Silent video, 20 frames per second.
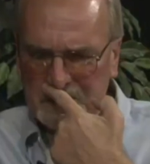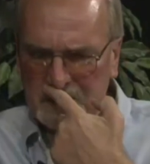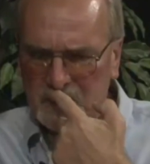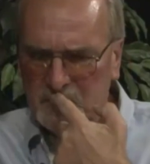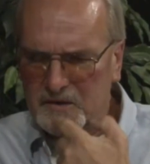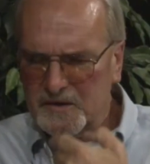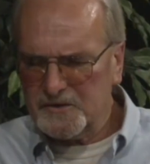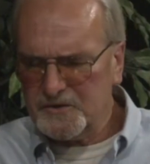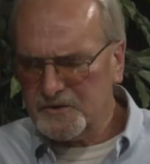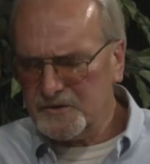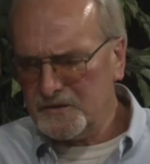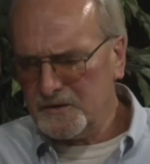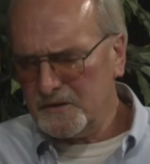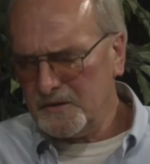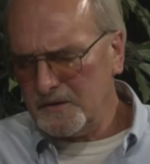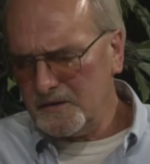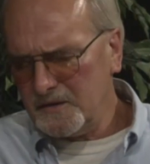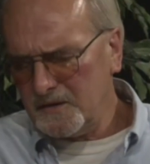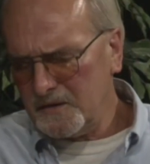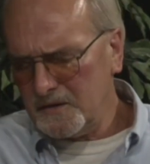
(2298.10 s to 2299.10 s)
question.
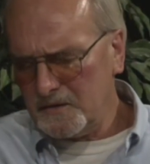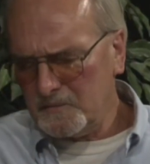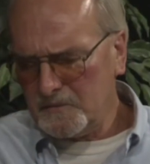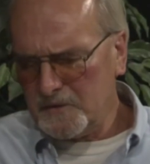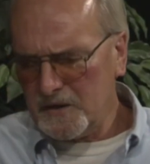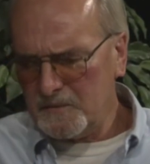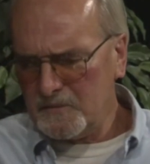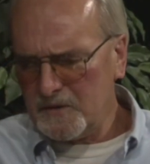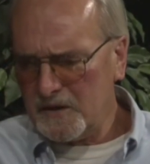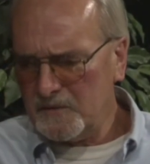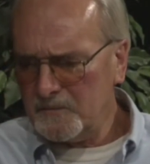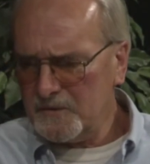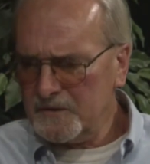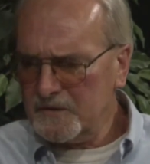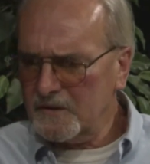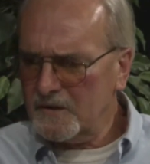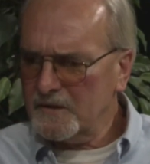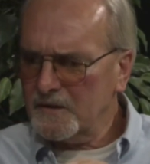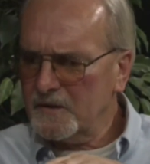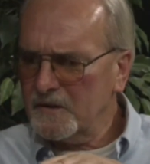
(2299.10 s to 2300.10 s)
In my mind, we're
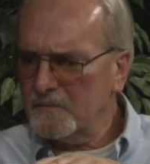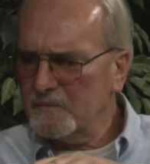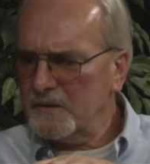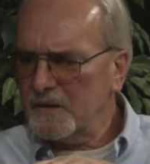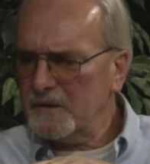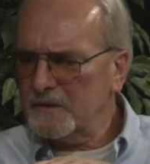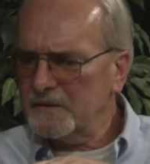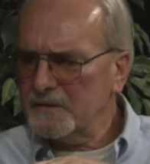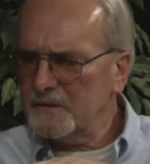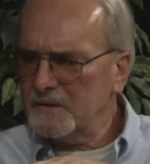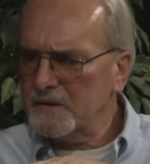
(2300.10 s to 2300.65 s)
talking about